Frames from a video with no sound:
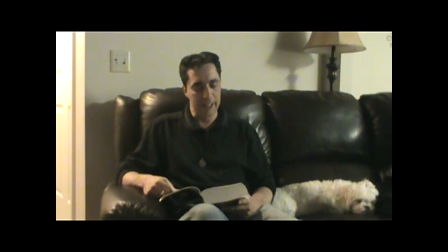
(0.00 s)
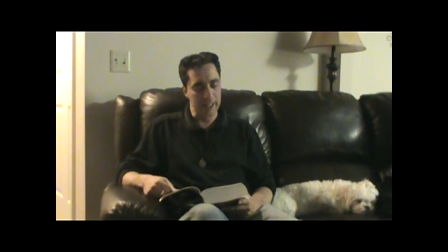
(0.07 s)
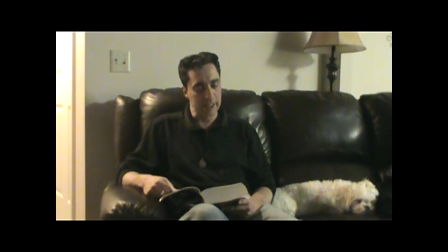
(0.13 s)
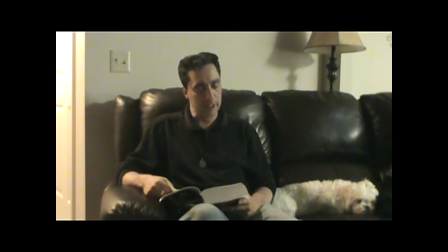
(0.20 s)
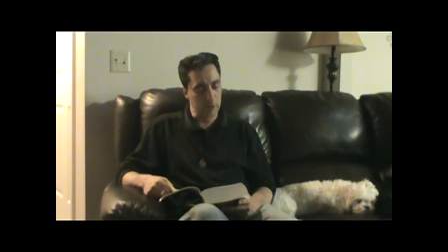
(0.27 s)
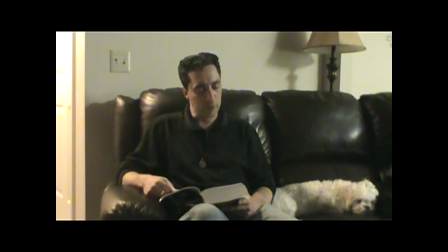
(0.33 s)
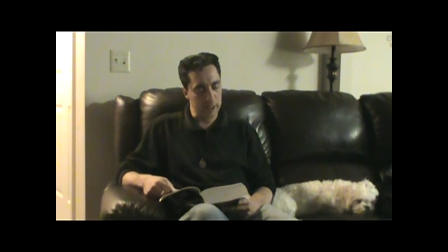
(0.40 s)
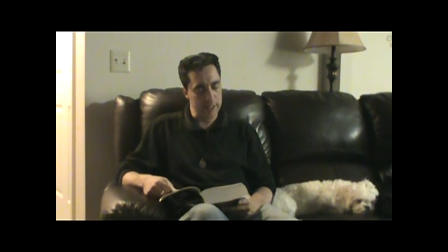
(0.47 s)

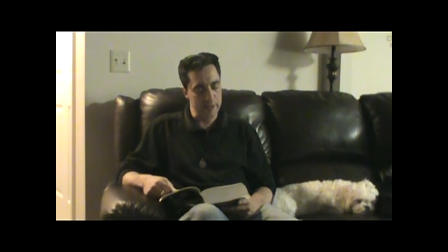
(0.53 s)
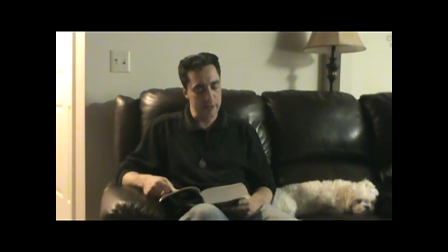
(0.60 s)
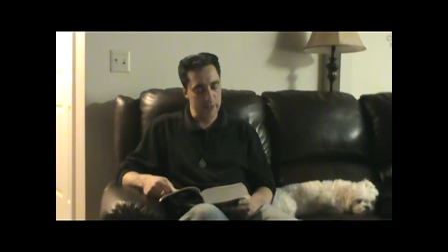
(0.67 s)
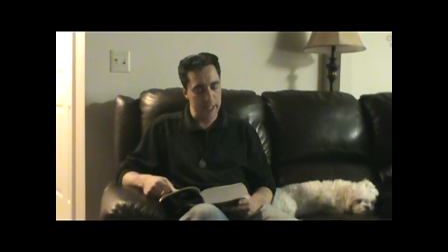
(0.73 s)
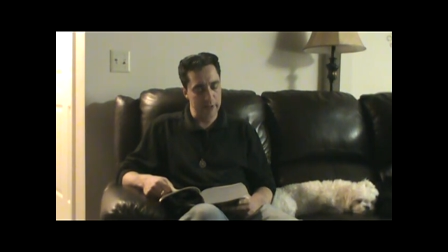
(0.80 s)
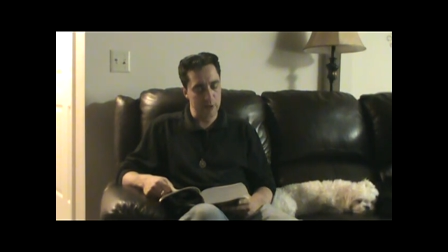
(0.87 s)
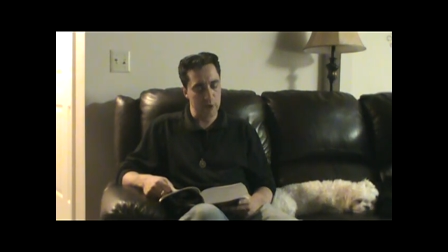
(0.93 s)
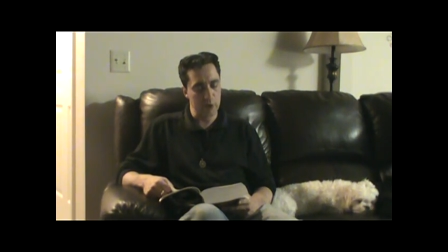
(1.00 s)
clearly
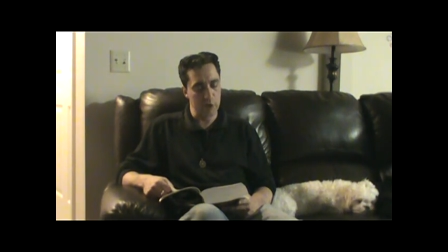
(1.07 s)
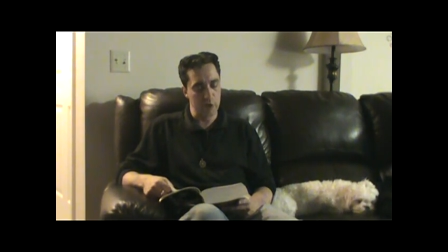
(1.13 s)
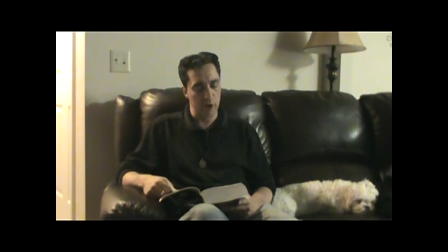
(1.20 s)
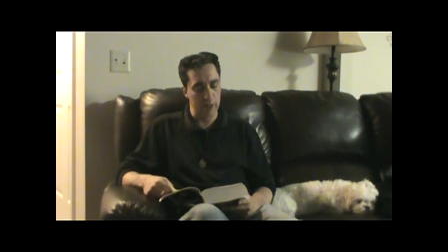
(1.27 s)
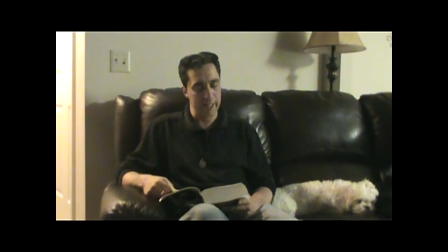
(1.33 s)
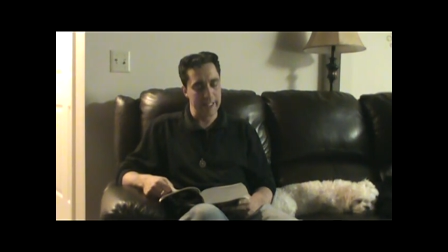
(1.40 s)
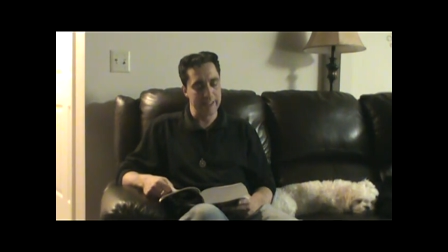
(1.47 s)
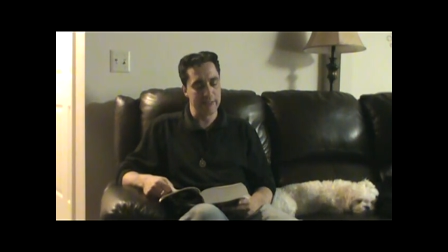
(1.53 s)
states his
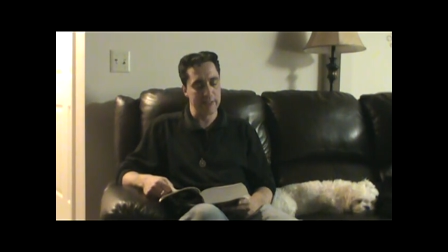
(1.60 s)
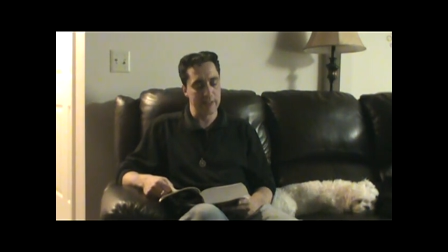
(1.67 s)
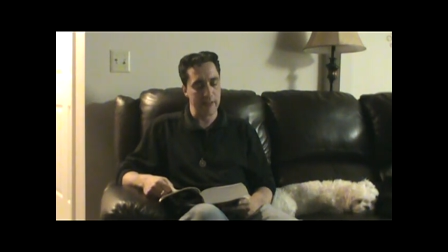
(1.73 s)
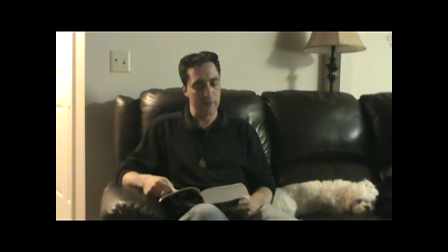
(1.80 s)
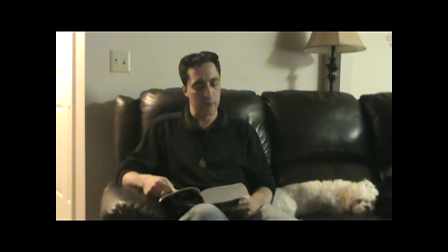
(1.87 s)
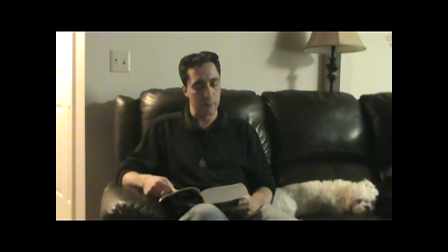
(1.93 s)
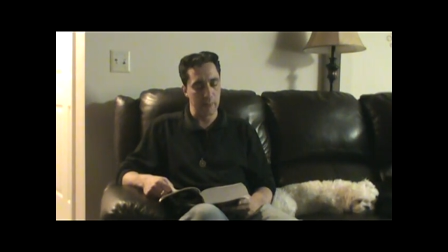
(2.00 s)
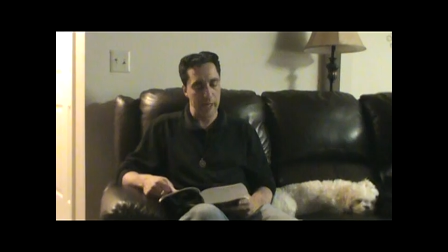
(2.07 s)
thought in
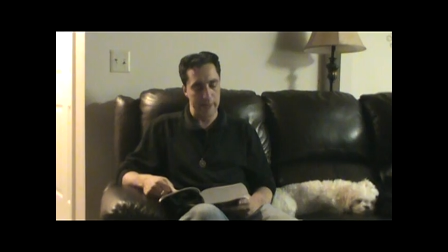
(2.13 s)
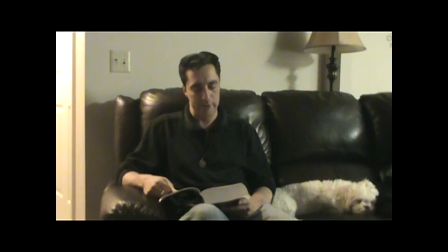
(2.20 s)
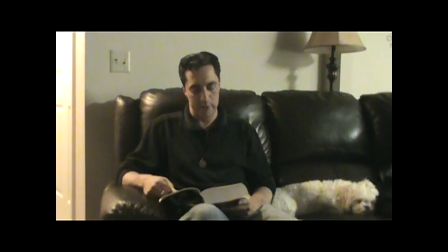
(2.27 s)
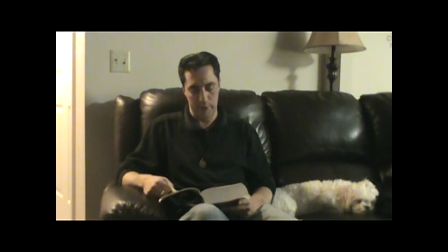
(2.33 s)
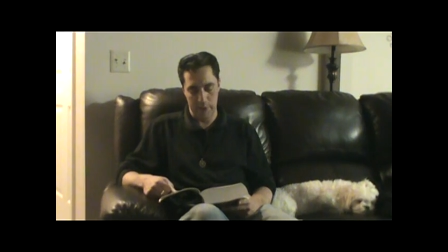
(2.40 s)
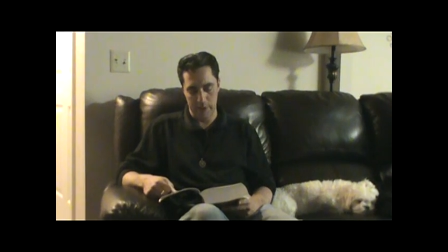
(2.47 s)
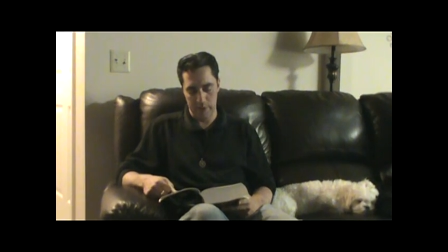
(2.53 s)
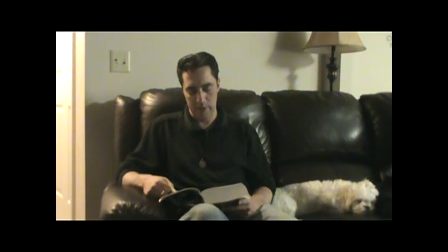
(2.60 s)
several
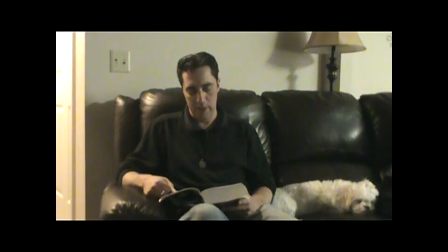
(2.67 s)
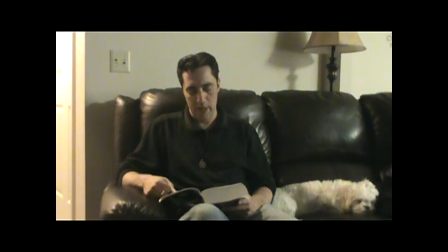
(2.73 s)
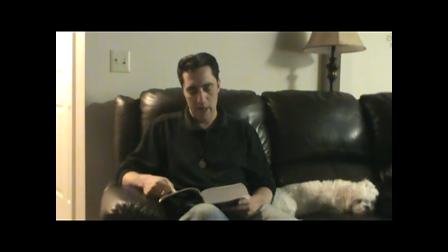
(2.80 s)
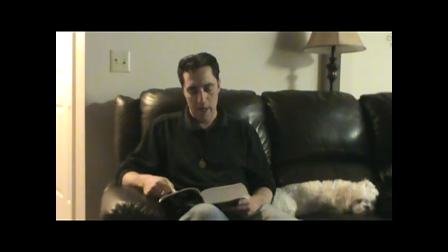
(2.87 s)
passages.